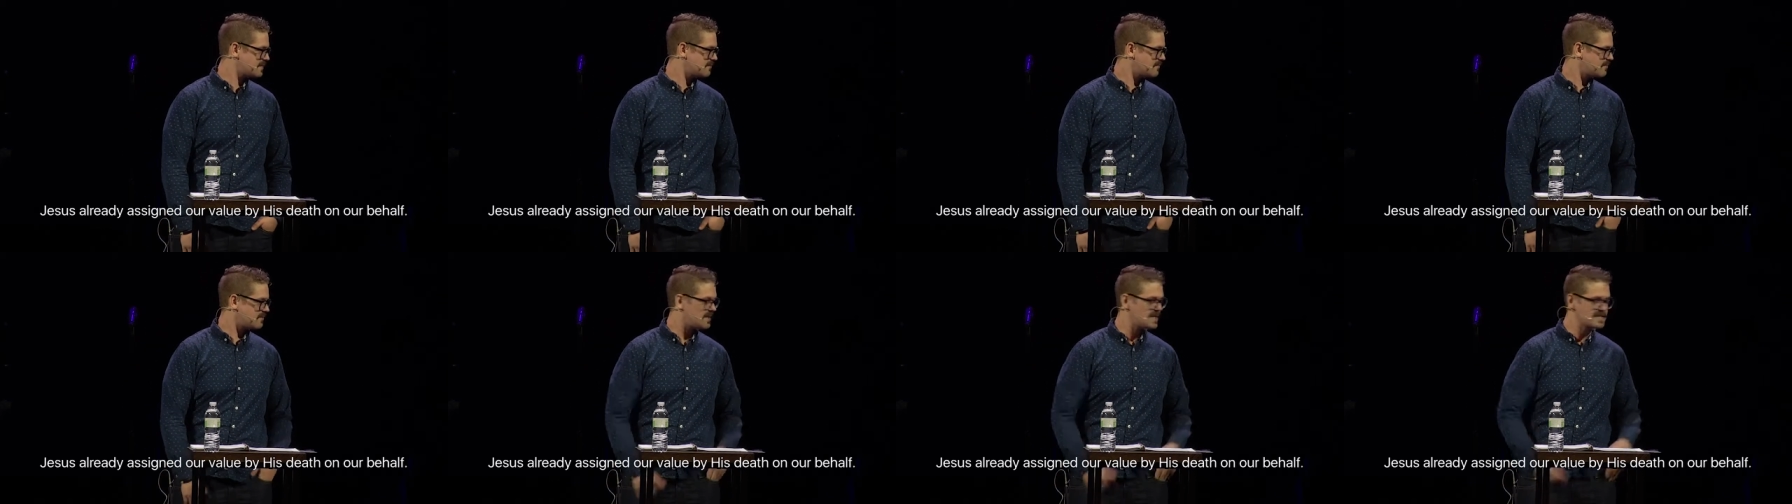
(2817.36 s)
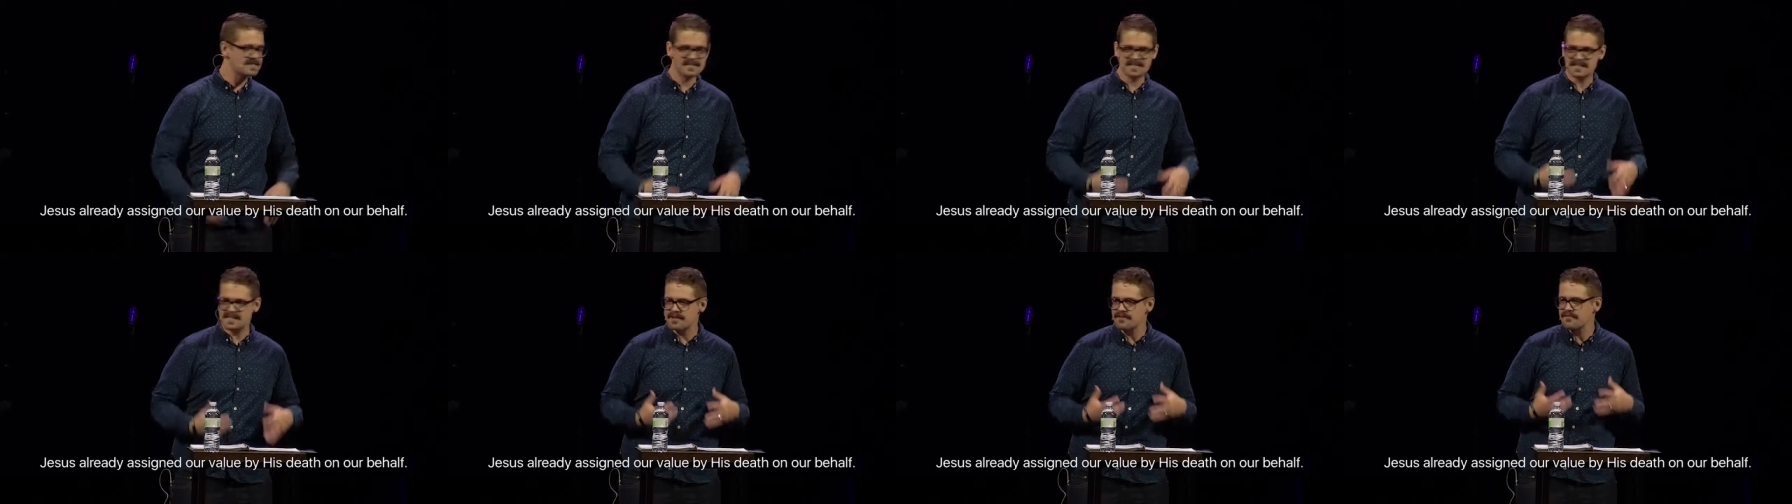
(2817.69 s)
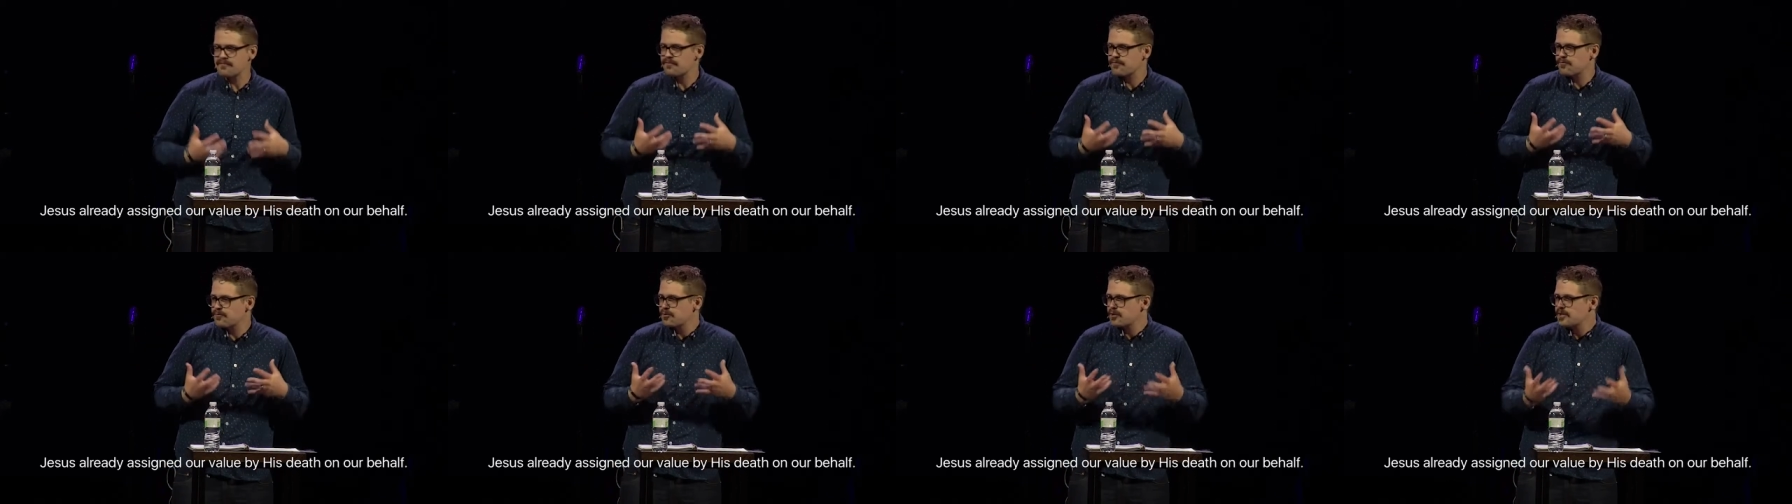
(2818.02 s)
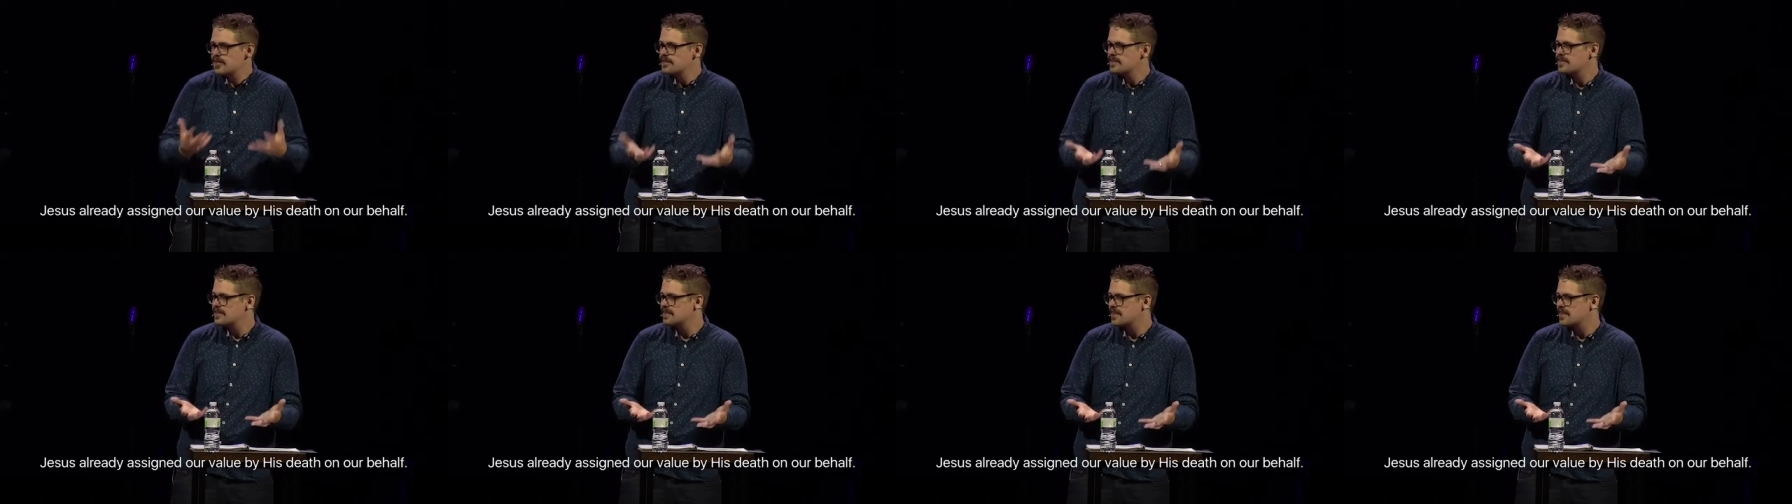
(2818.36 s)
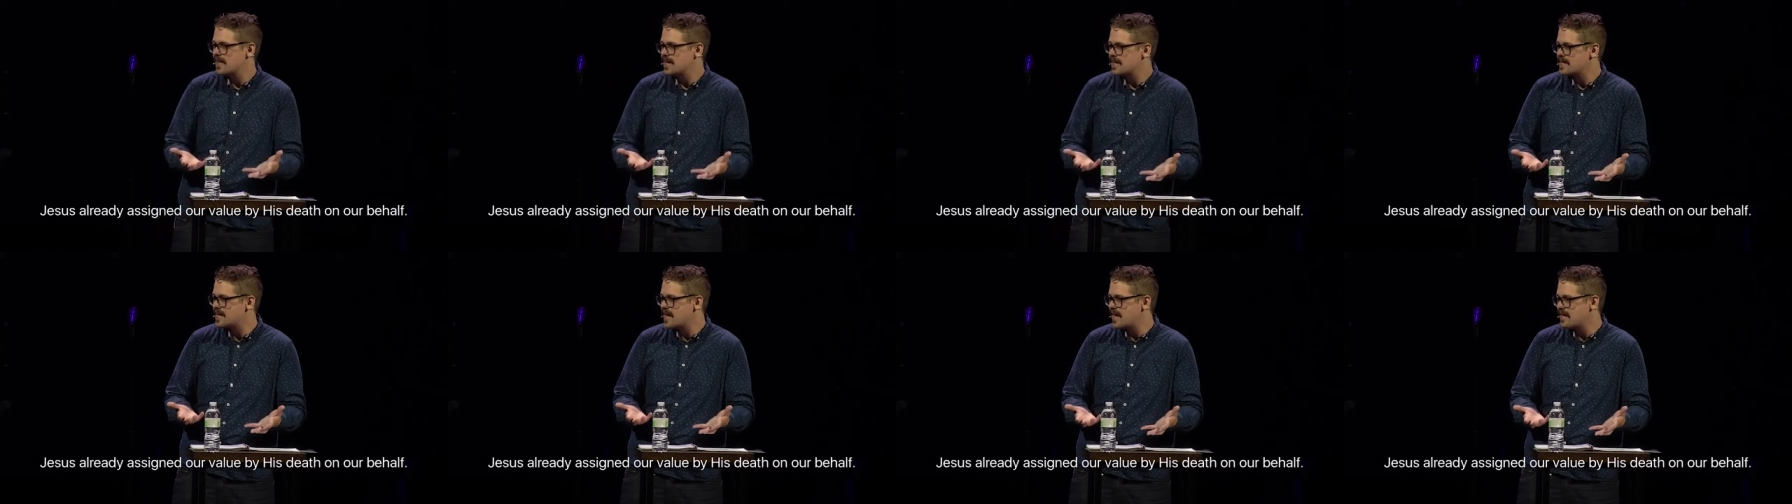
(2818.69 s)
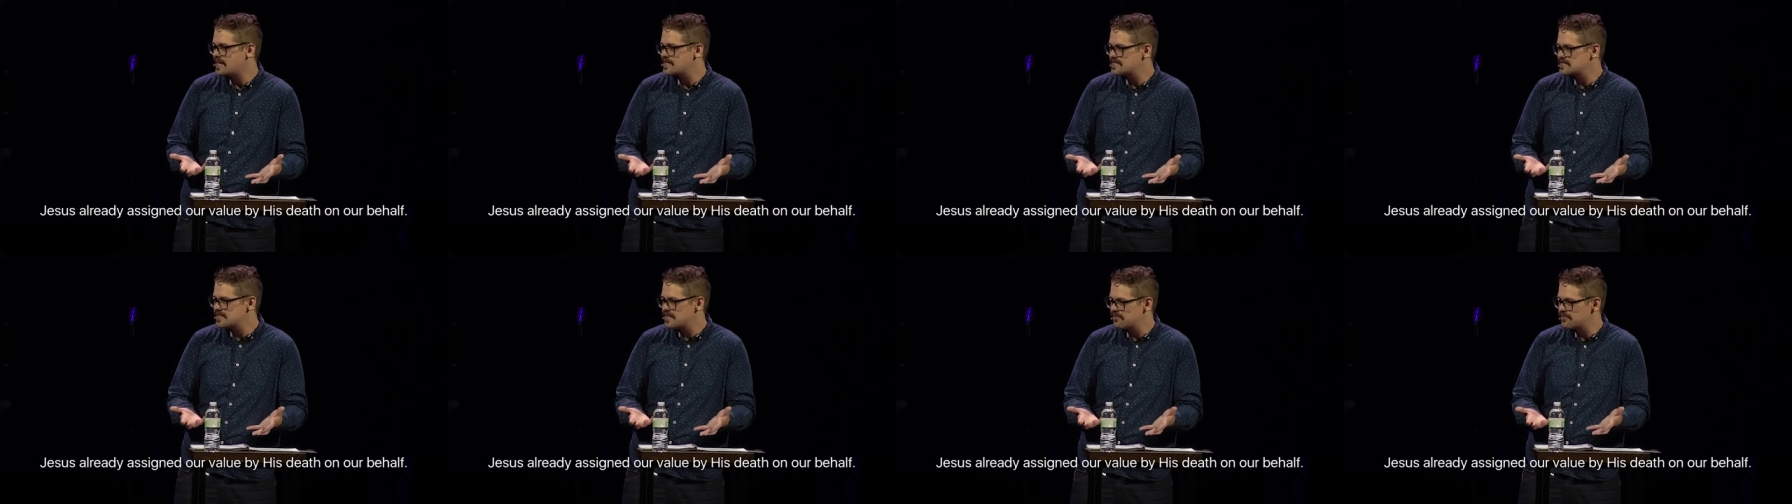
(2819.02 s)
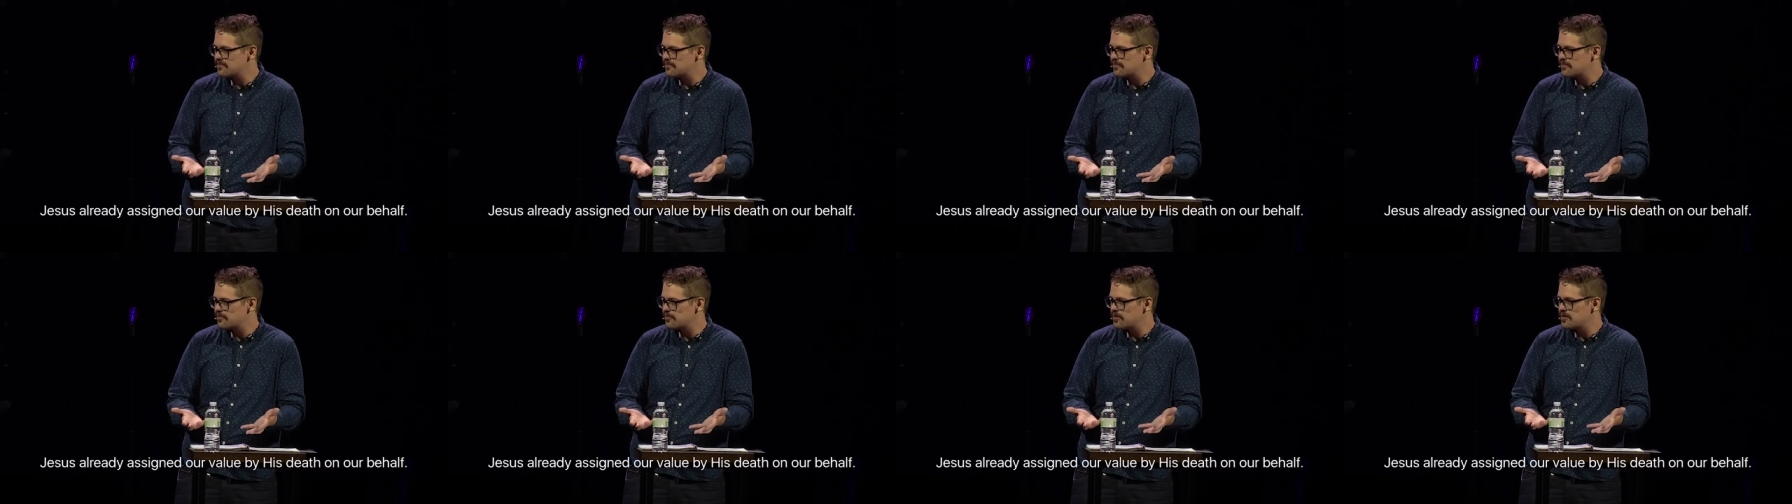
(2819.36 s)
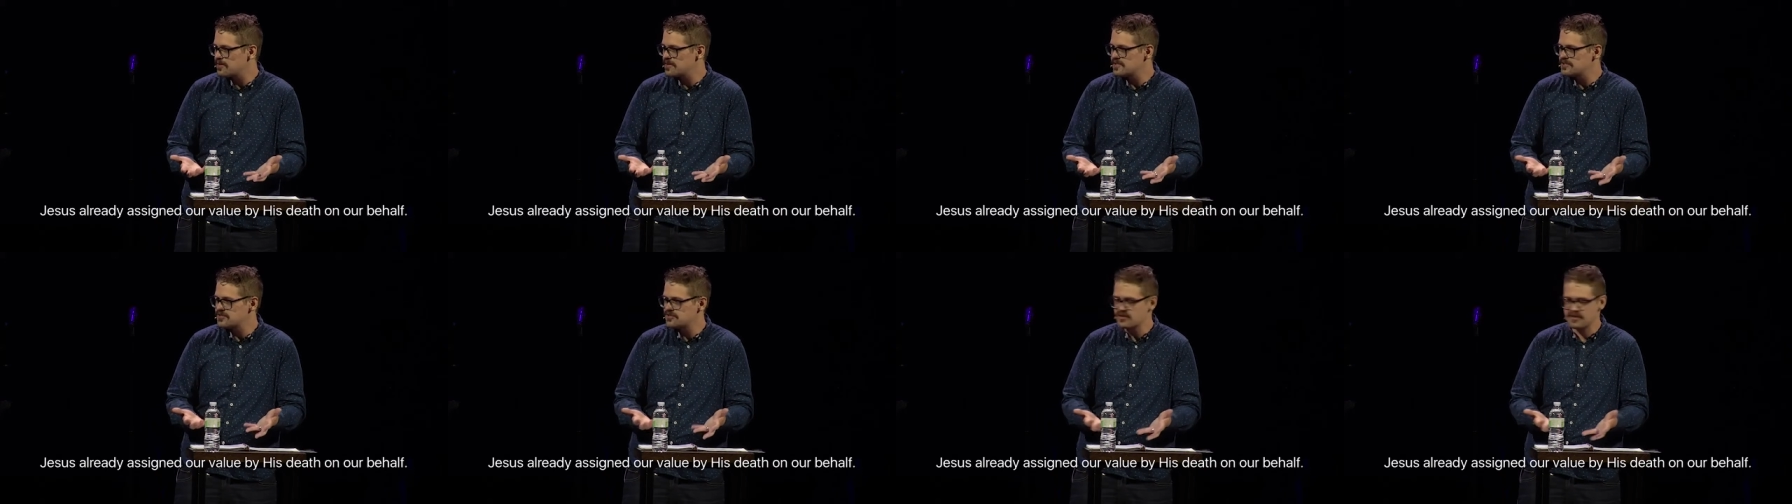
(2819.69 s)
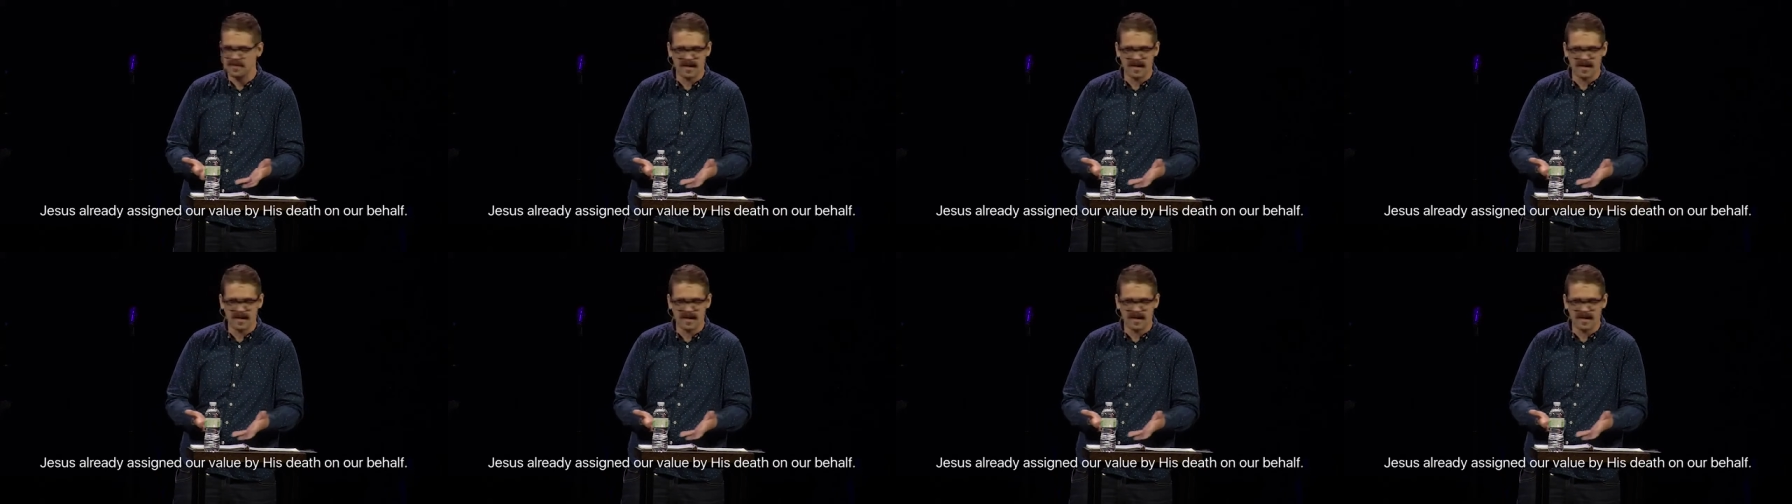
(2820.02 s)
But let's give freely like God has given freely so